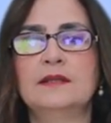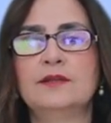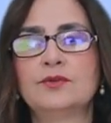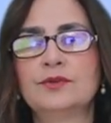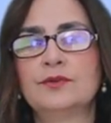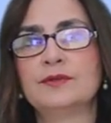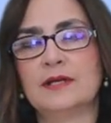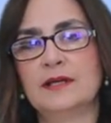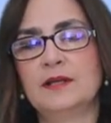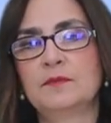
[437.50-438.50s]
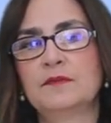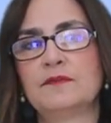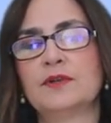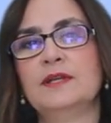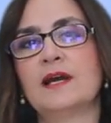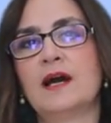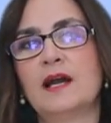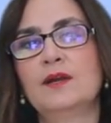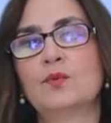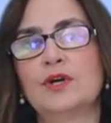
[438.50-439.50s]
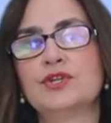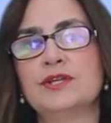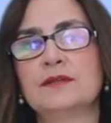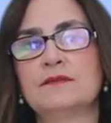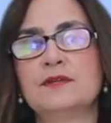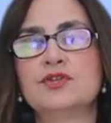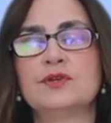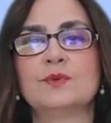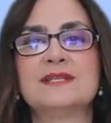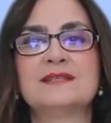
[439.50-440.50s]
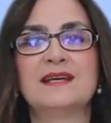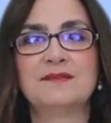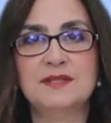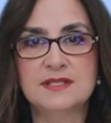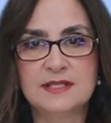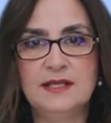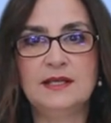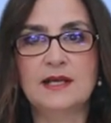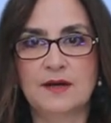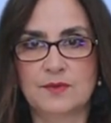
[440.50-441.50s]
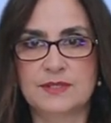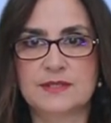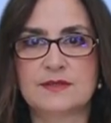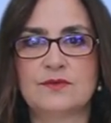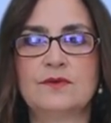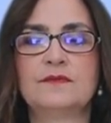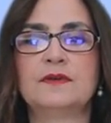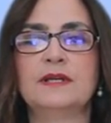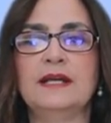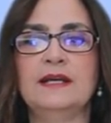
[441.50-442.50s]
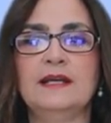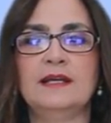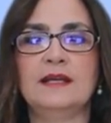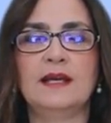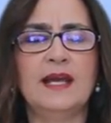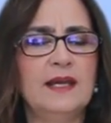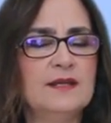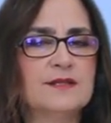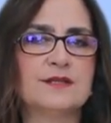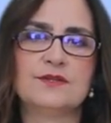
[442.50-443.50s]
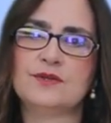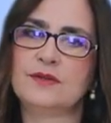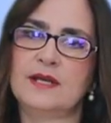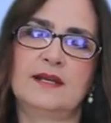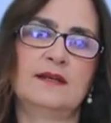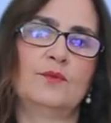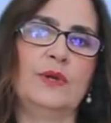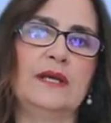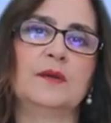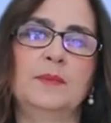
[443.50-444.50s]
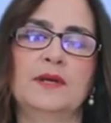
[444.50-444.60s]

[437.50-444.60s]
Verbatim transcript: The total time for the I-WOTCH intervention was 17 hours over a 8 to 10 week